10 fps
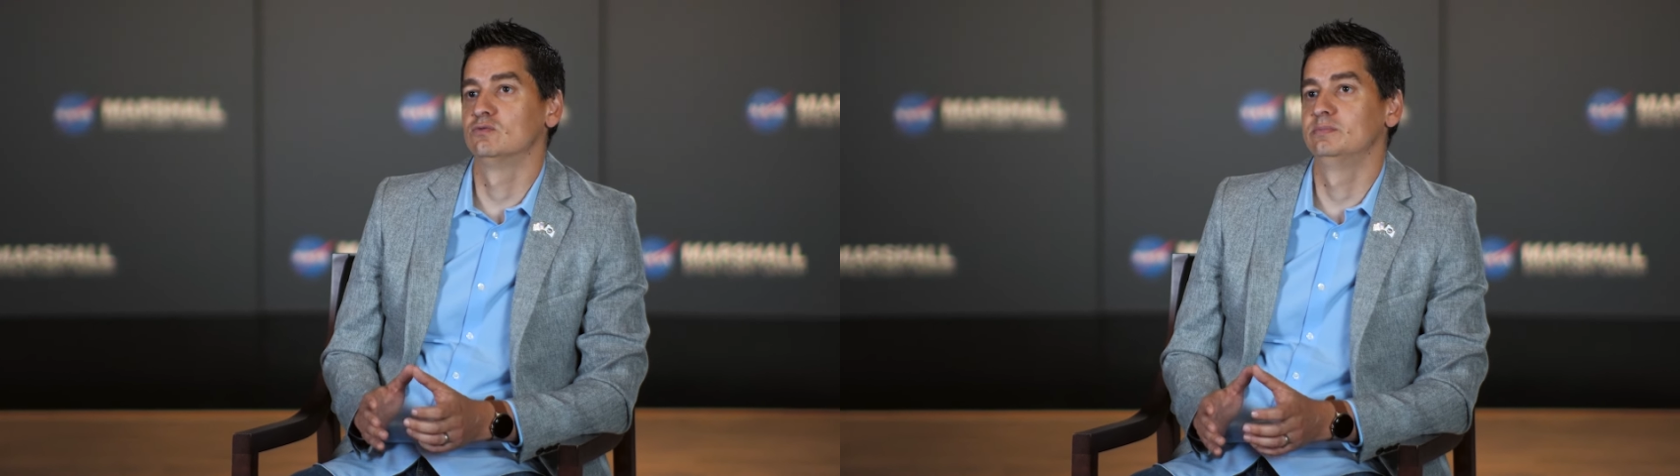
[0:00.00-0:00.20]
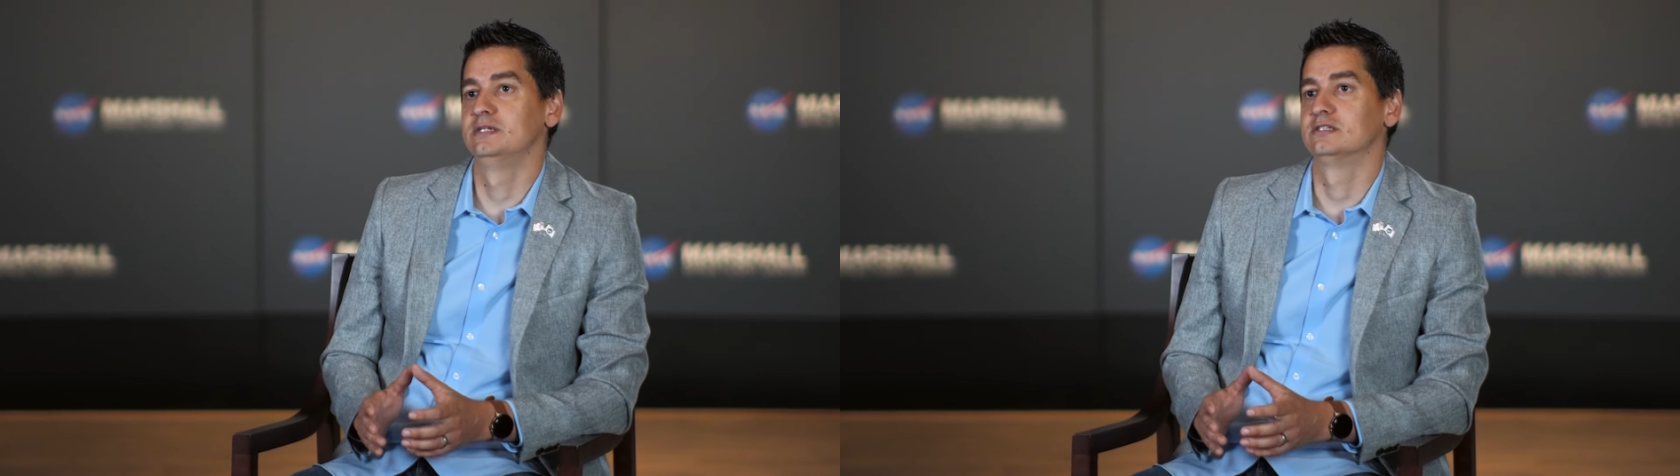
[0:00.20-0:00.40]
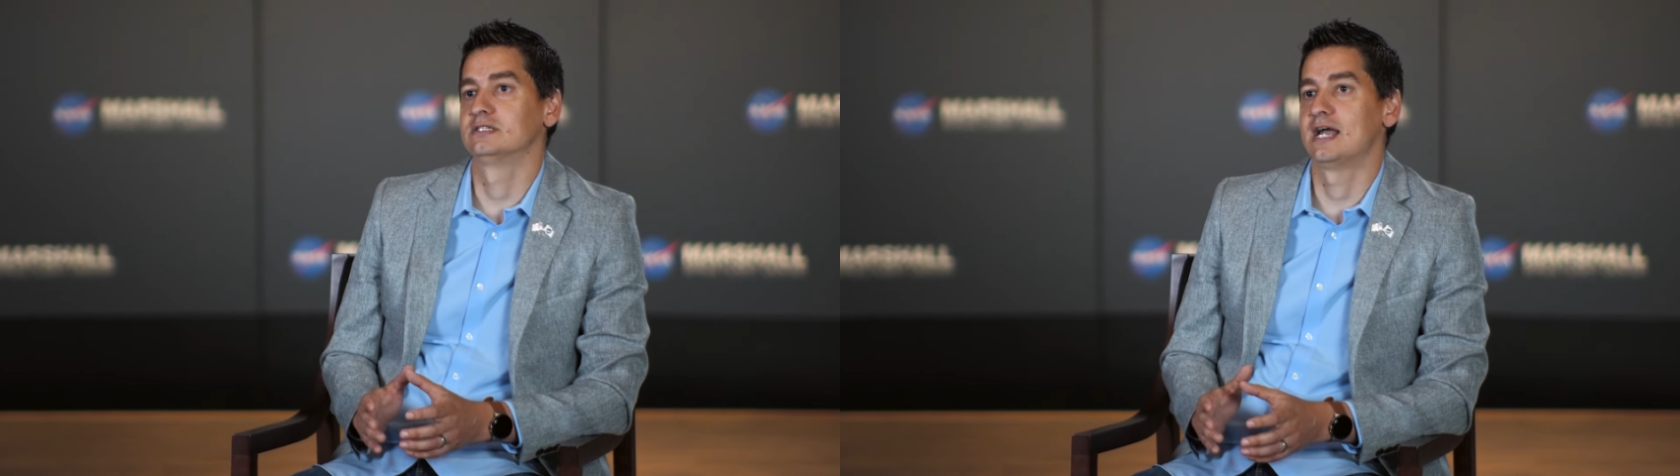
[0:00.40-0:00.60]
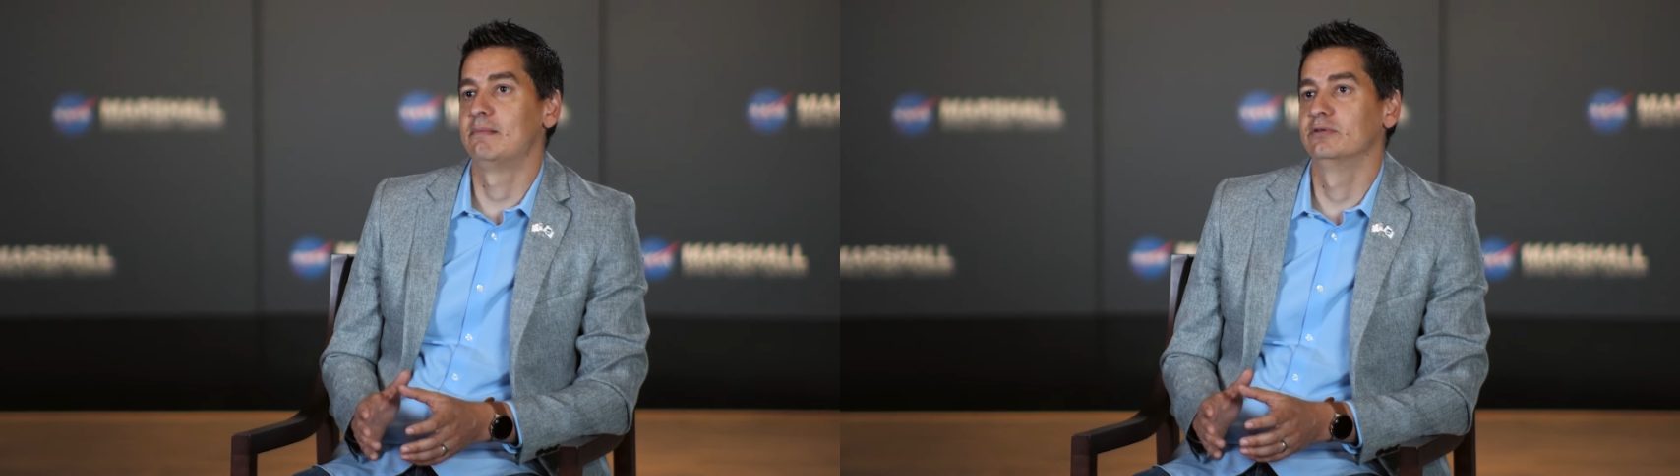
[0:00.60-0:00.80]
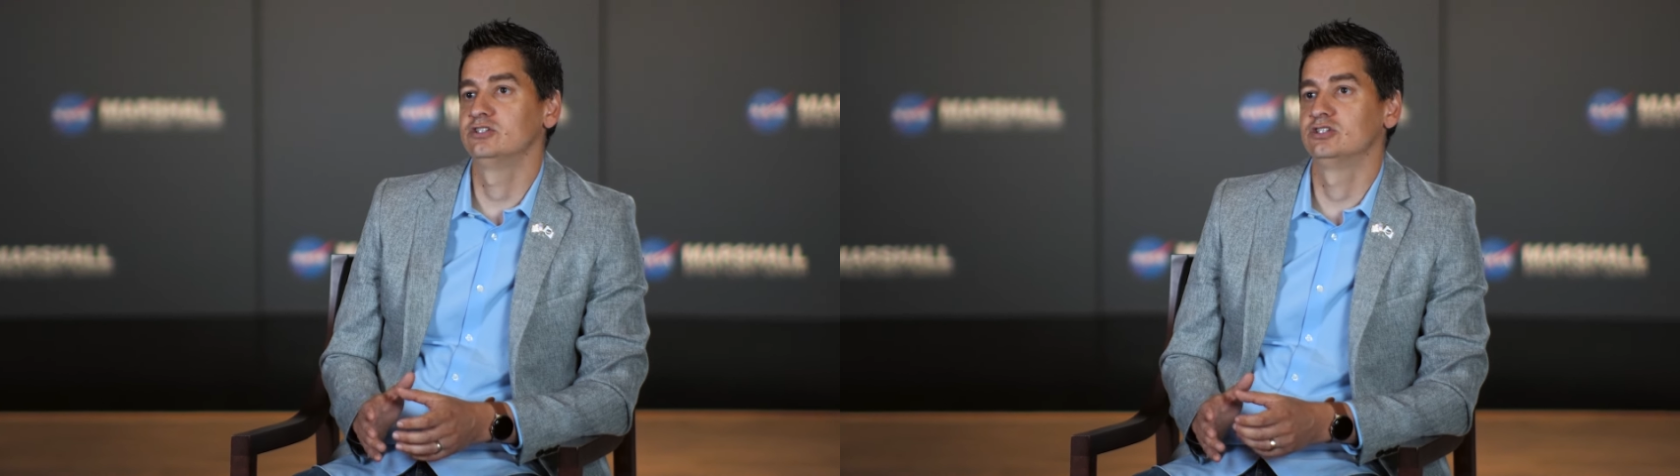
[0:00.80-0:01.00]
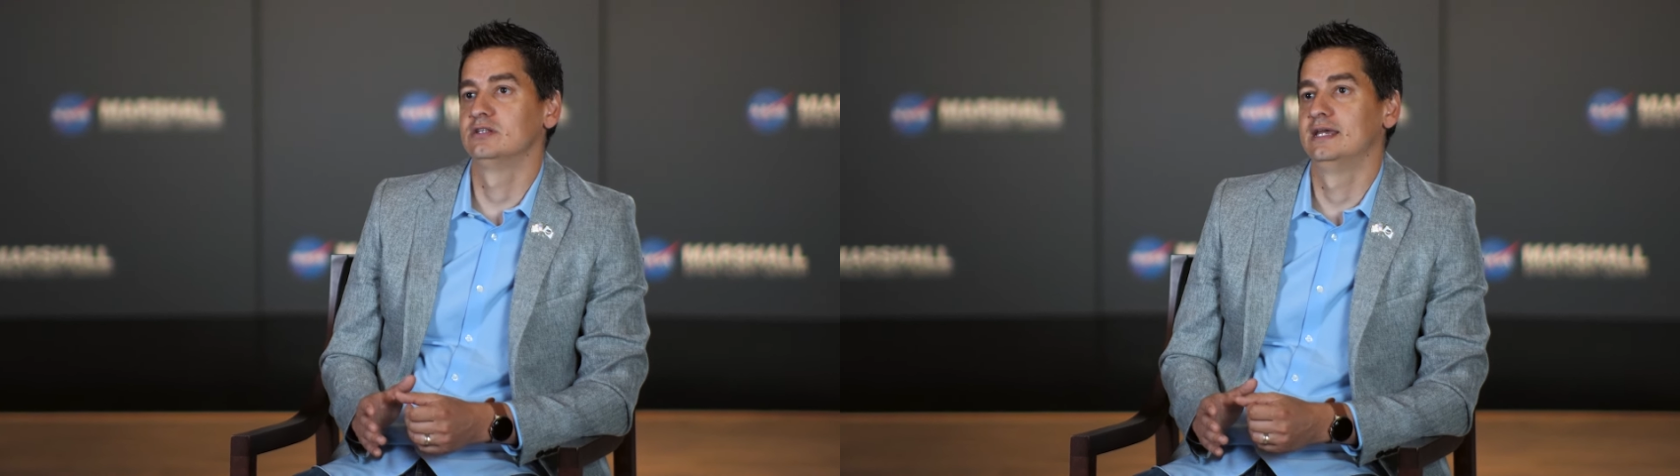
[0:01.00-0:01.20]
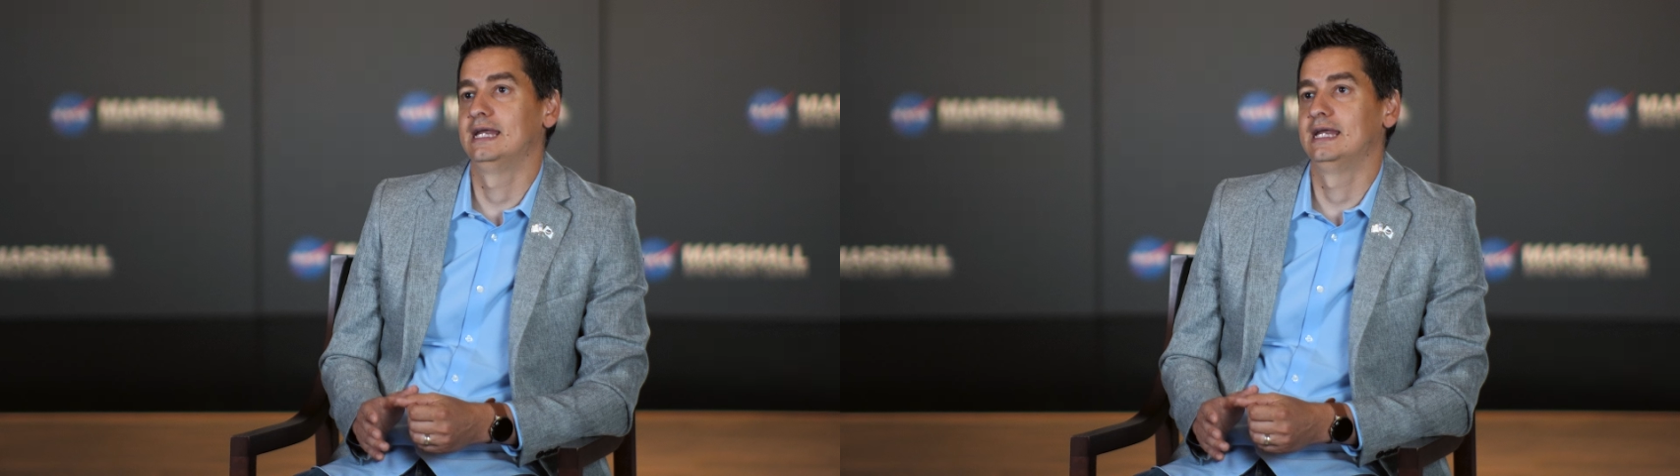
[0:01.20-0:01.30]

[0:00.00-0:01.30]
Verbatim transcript: will be established